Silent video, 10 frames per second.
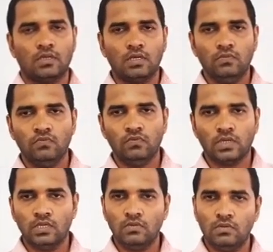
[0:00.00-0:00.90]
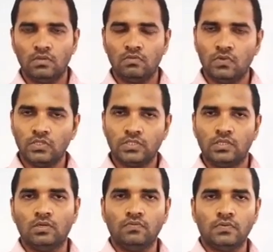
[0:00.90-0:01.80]
Conversion
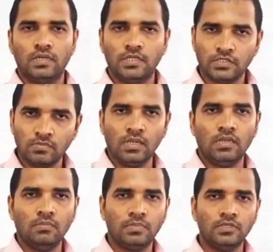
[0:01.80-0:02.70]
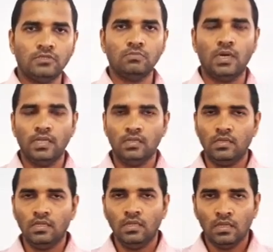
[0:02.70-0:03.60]
of a decimal number into
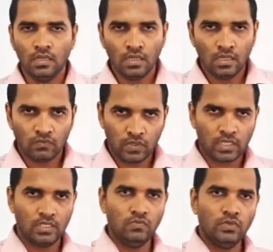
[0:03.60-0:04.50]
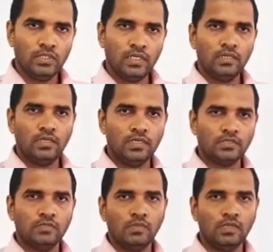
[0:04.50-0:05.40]
binary, we converted a
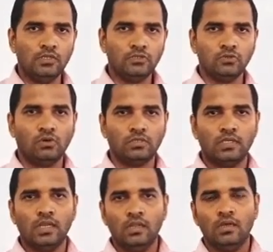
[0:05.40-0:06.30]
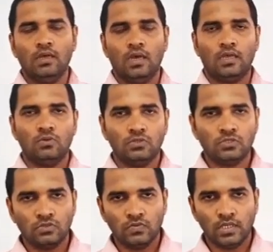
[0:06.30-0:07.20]
decimal into octal, and
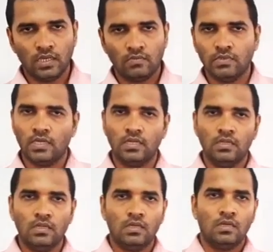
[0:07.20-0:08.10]
also we have done